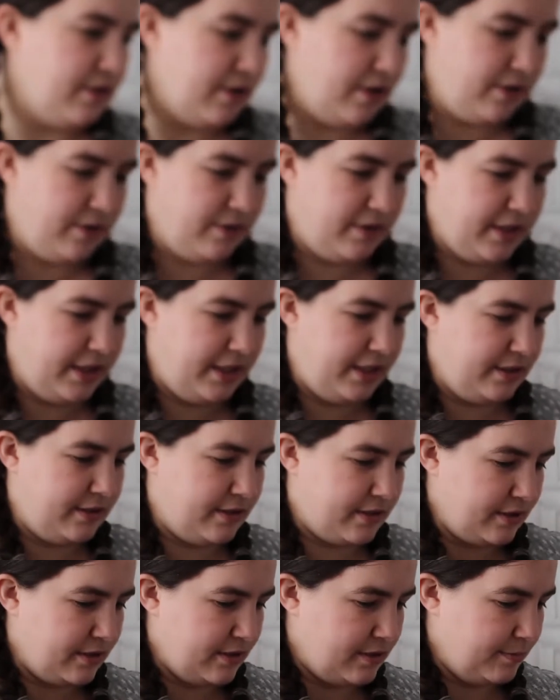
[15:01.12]
So
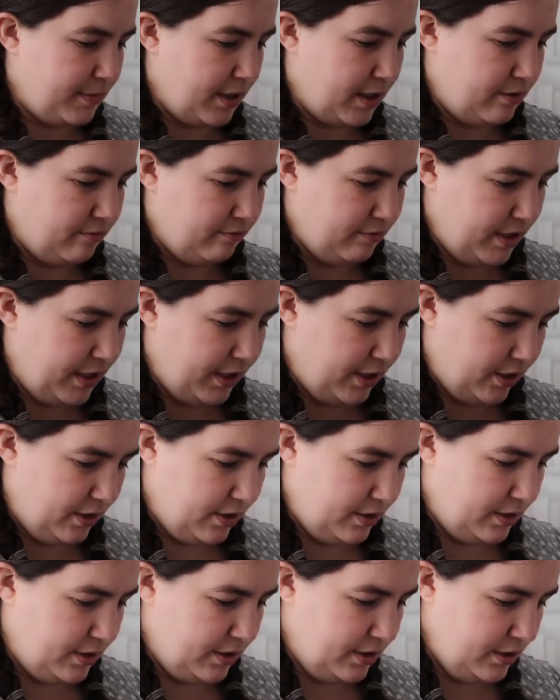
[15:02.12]
these smell really
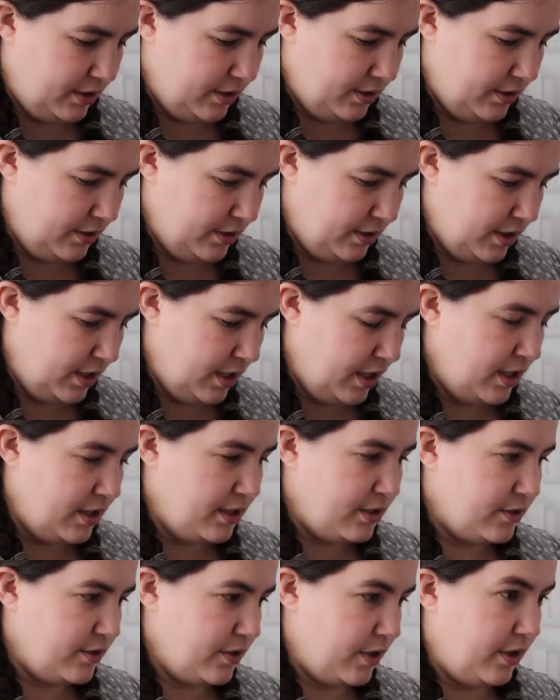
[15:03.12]
good.
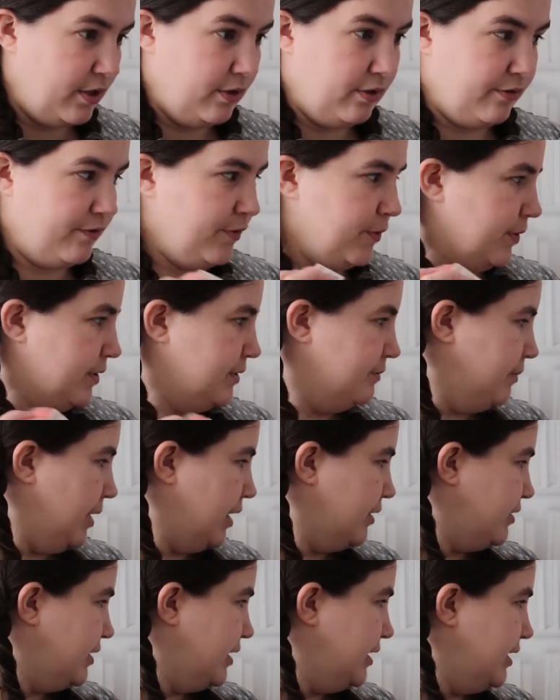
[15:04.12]
So I'll look forward to
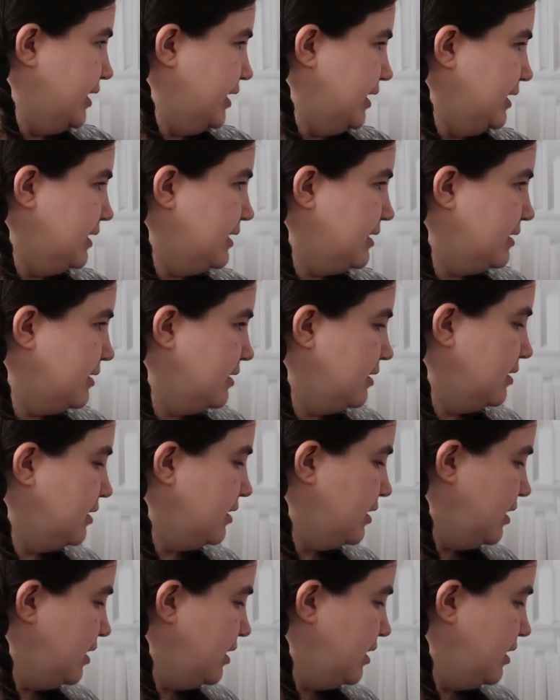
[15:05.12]
melting these.